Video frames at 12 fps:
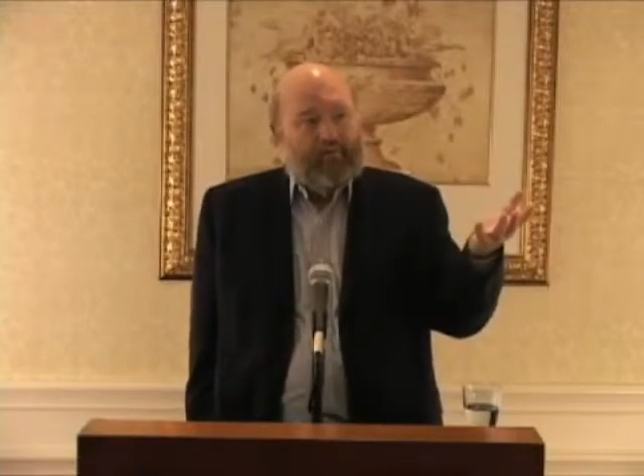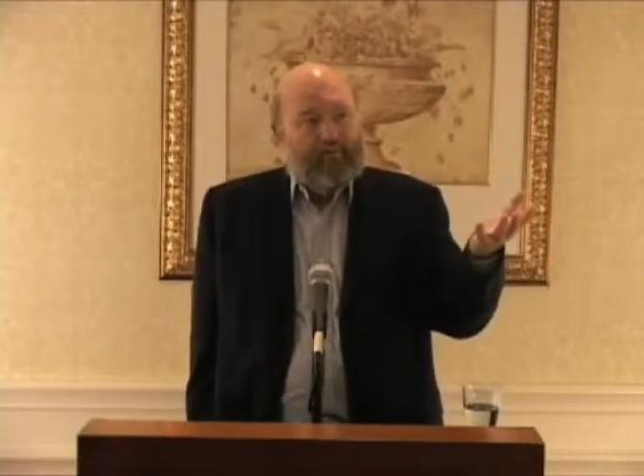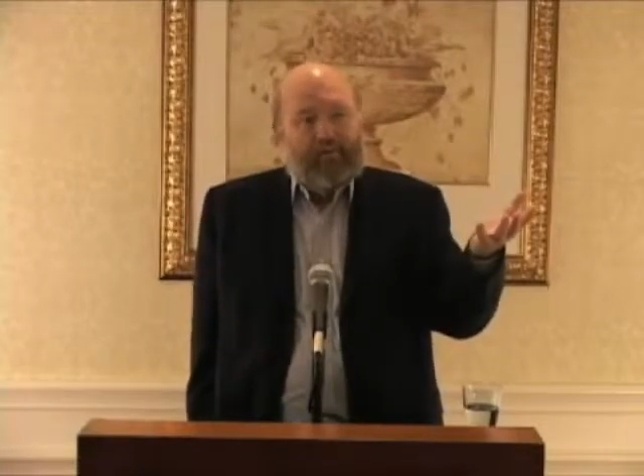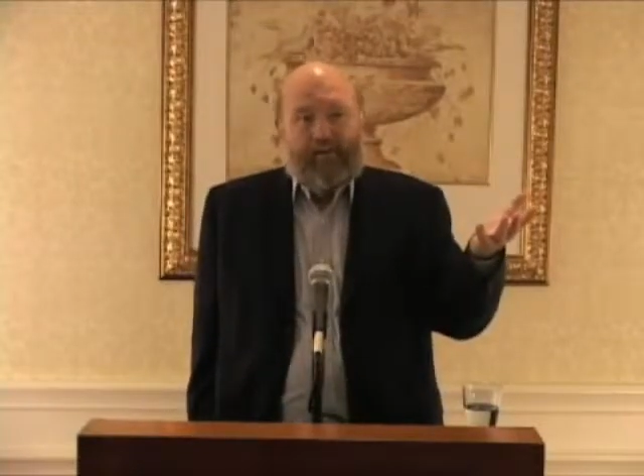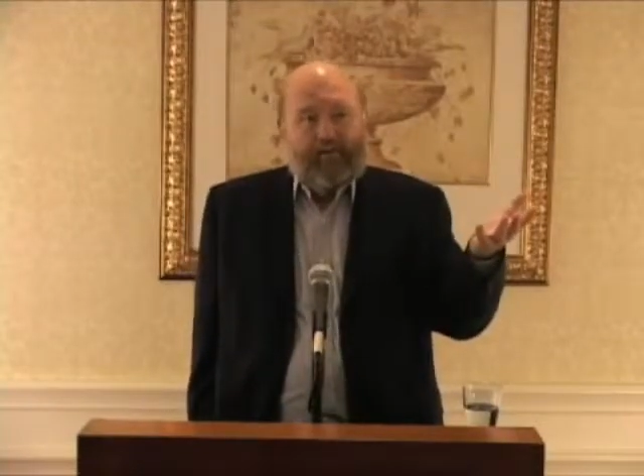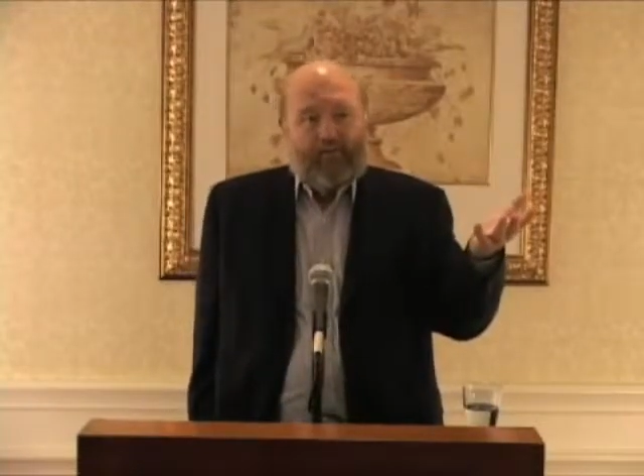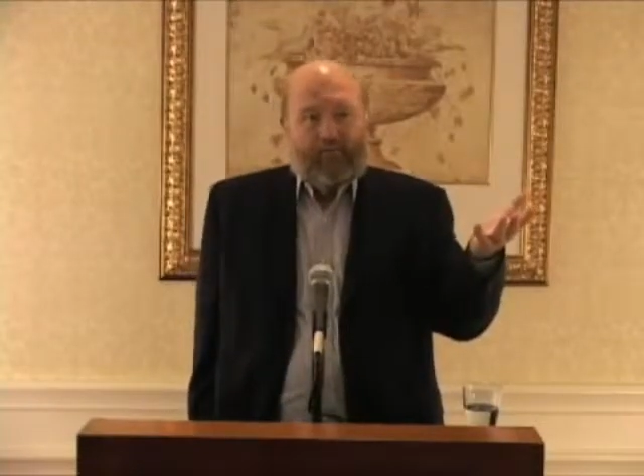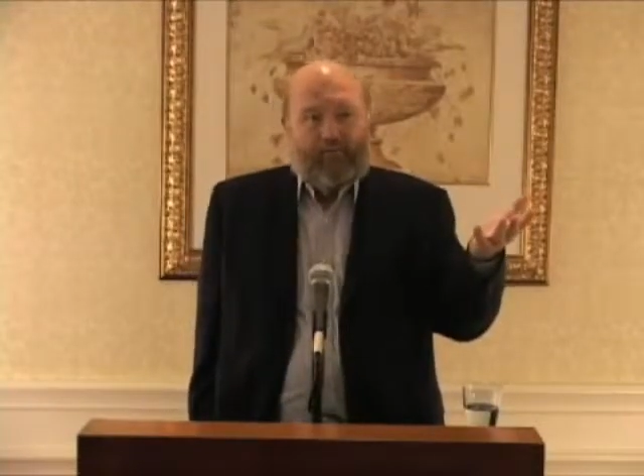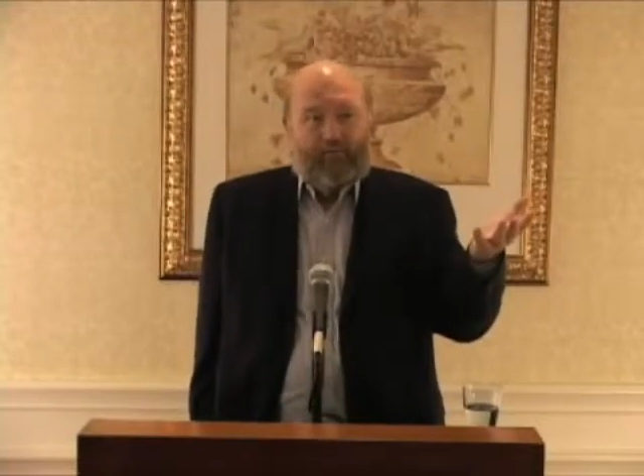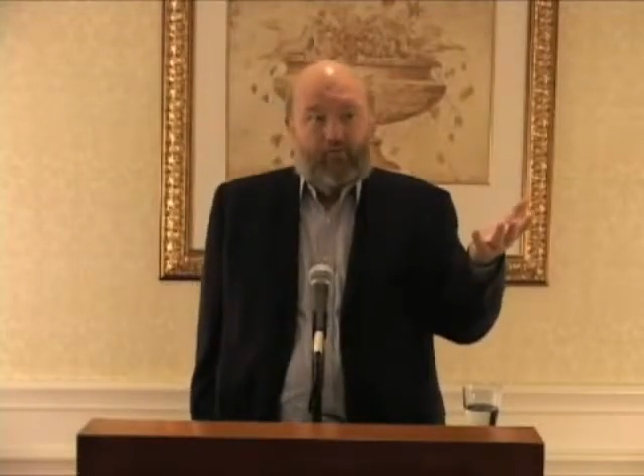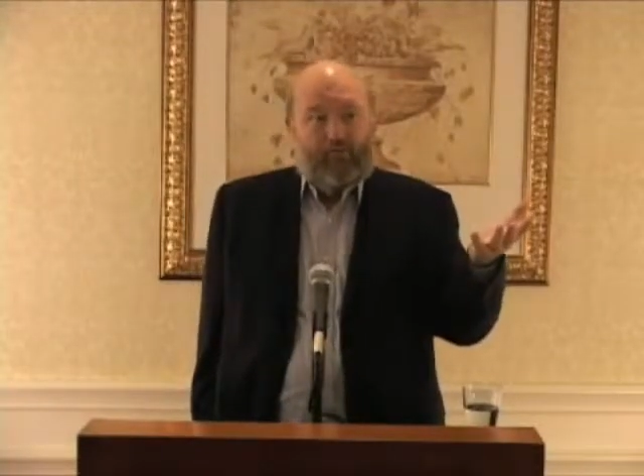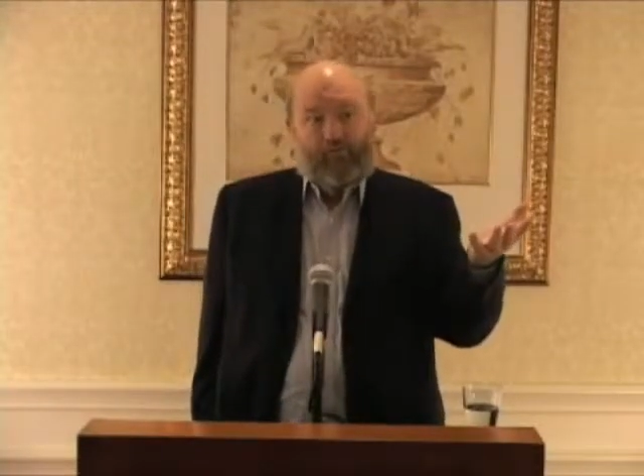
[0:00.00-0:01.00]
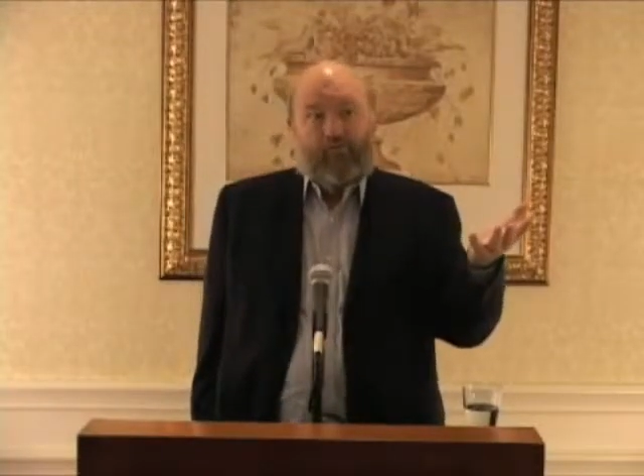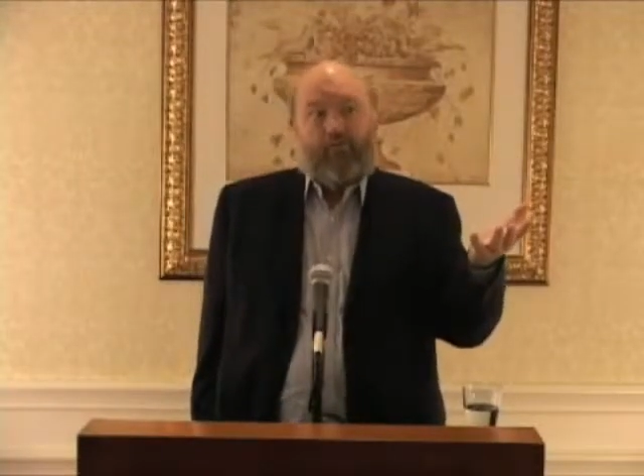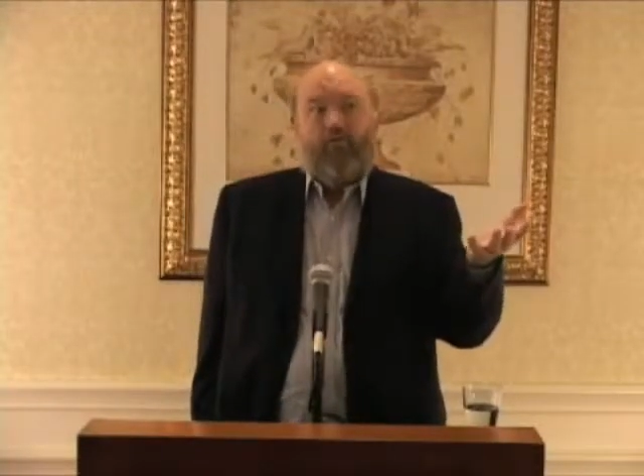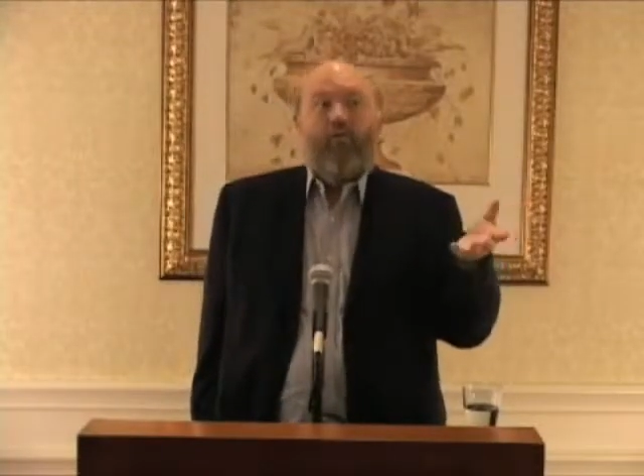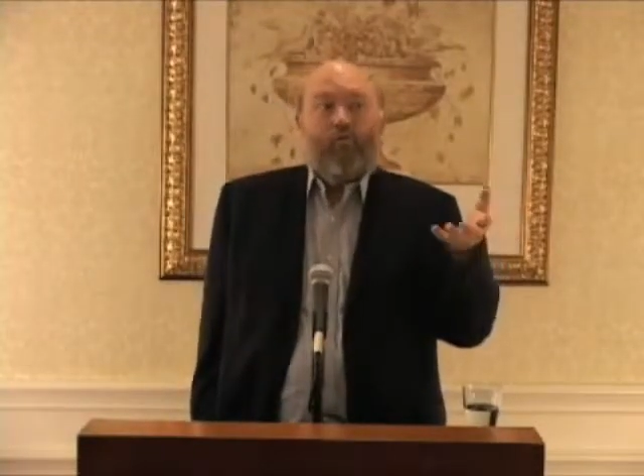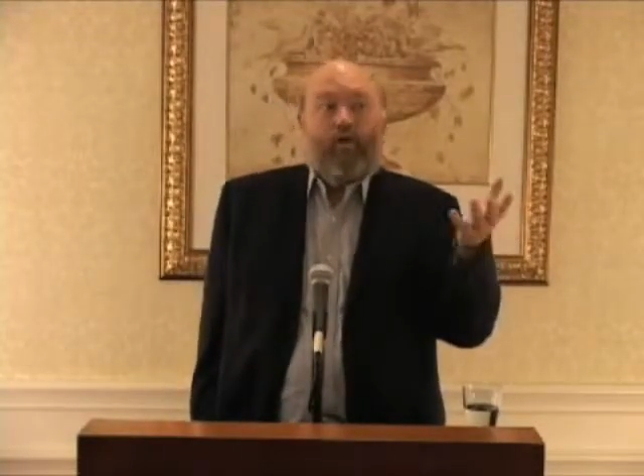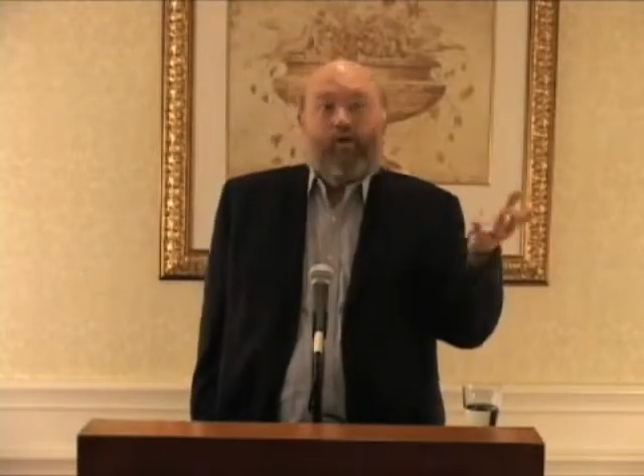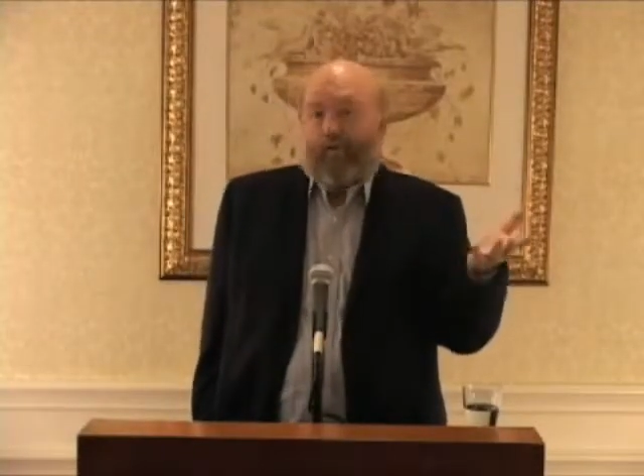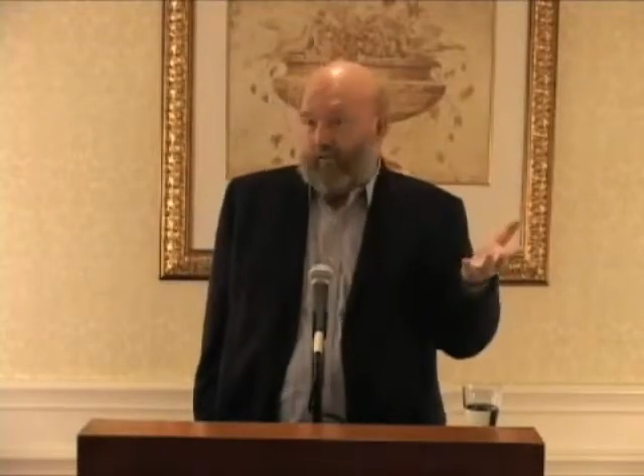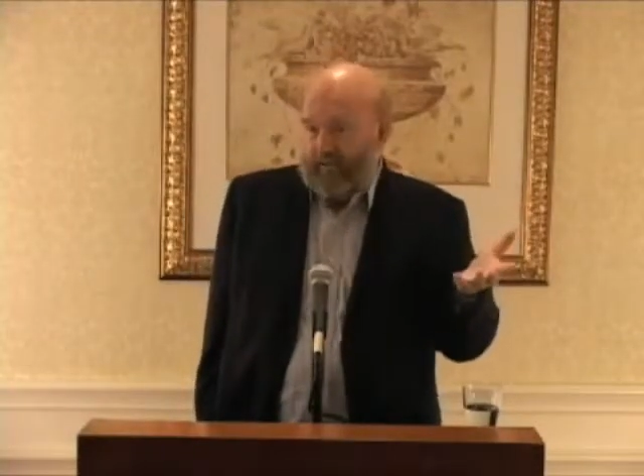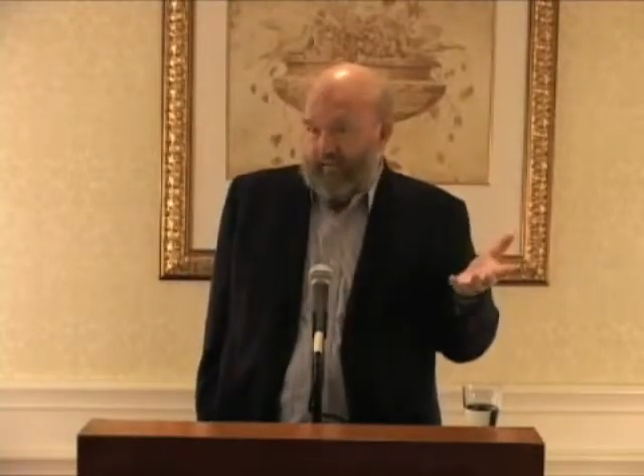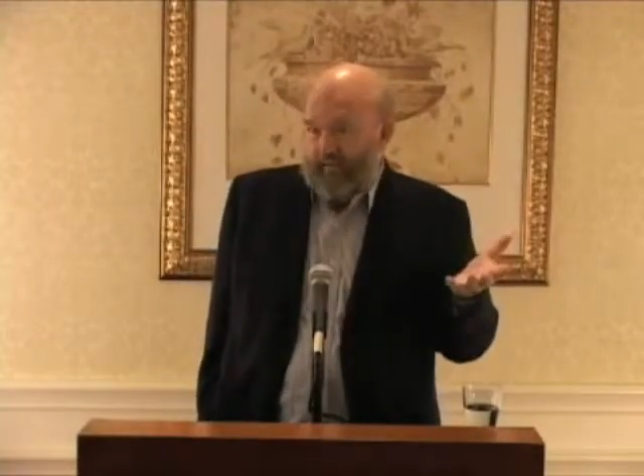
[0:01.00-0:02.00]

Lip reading: of the vagus nerve, which is worry,